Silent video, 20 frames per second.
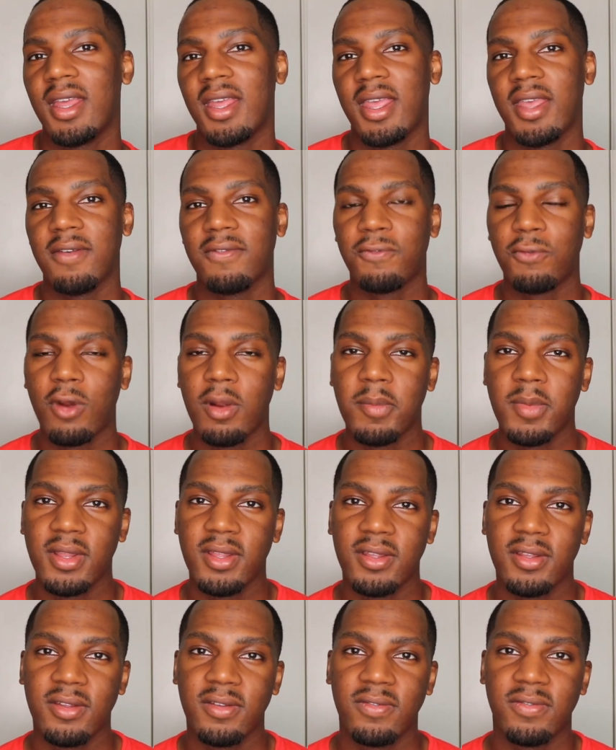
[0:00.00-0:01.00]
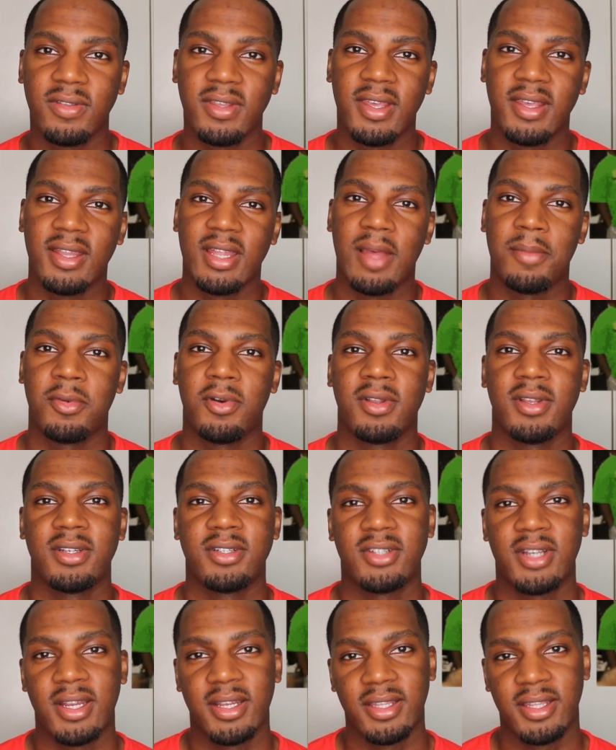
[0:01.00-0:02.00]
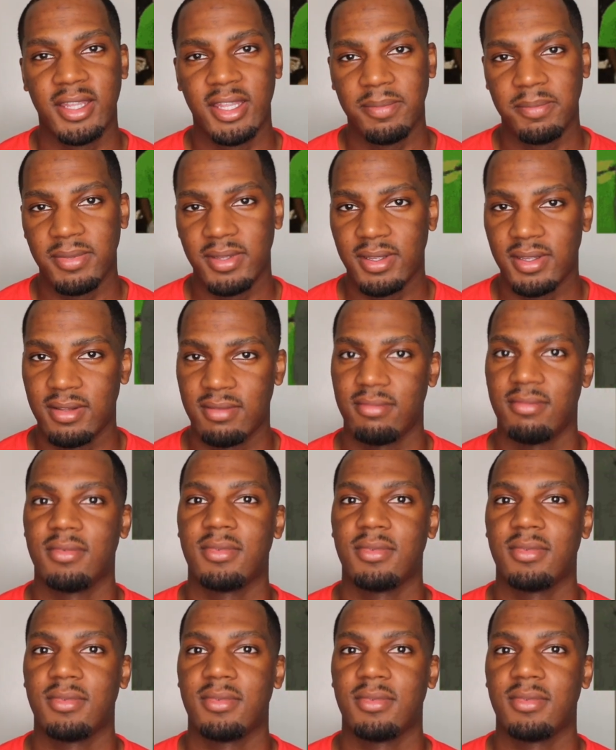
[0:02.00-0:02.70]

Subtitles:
informative, yet I'm going to try to keep it